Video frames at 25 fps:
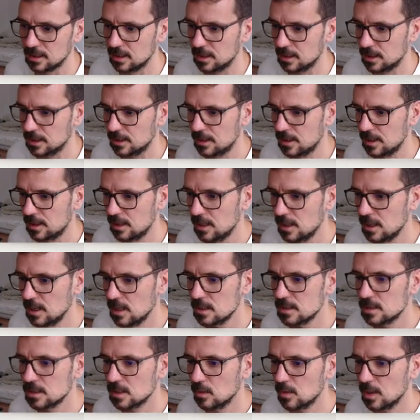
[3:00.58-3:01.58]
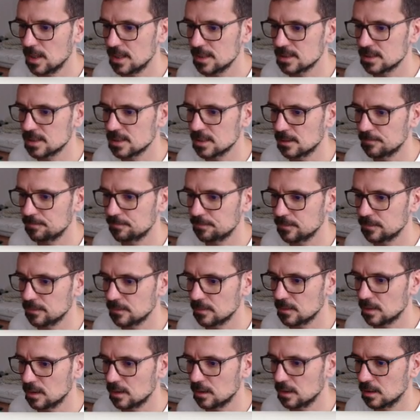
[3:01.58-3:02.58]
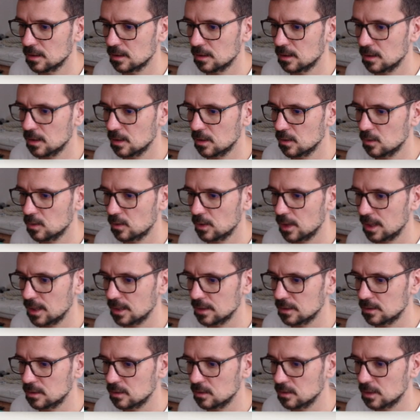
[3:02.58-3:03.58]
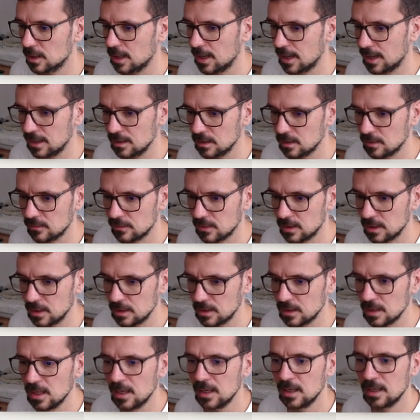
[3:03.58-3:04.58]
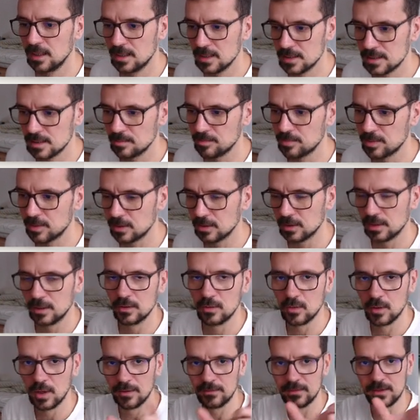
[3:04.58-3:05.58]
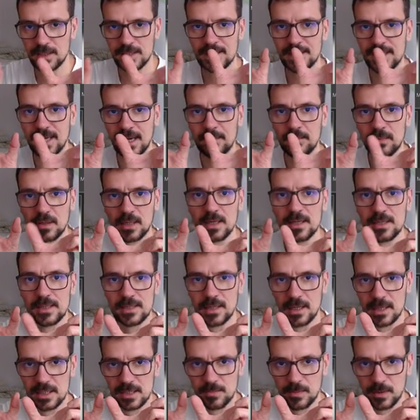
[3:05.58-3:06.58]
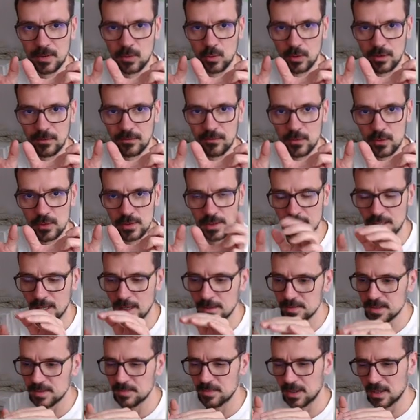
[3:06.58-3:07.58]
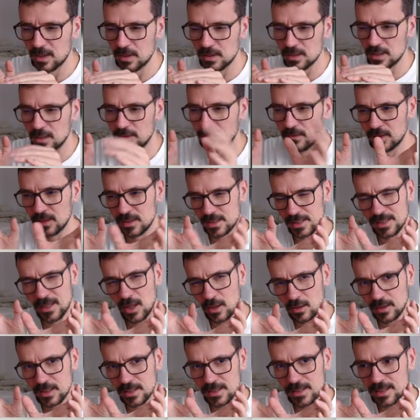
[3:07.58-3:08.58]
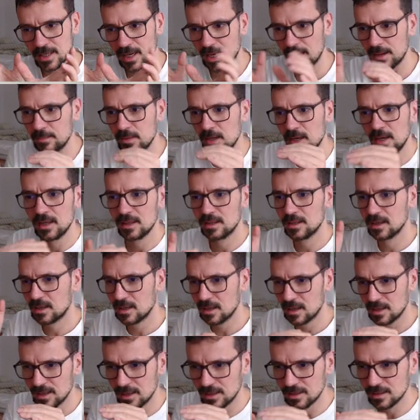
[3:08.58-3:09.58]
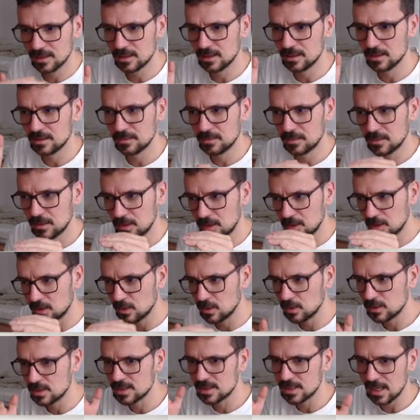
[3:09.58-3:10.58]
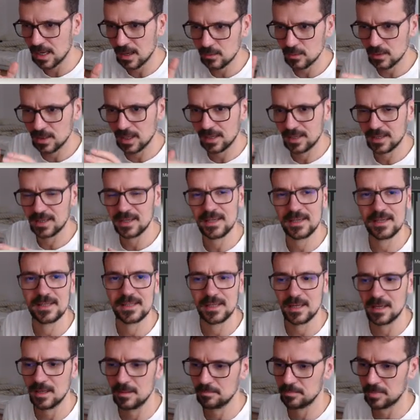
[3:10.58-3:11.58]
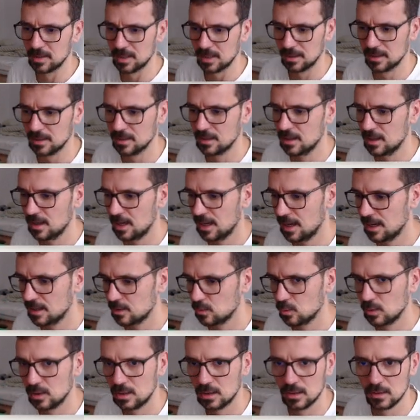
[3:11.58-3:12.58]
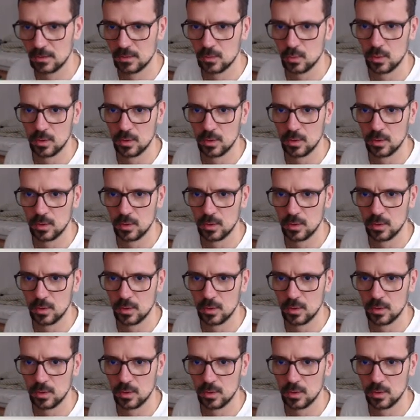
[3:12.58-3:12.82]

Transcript: here. So let's go right to the end of it. It is important to have the same distance between footsteps because if it's not the same, the character could sound like he is limping and we don't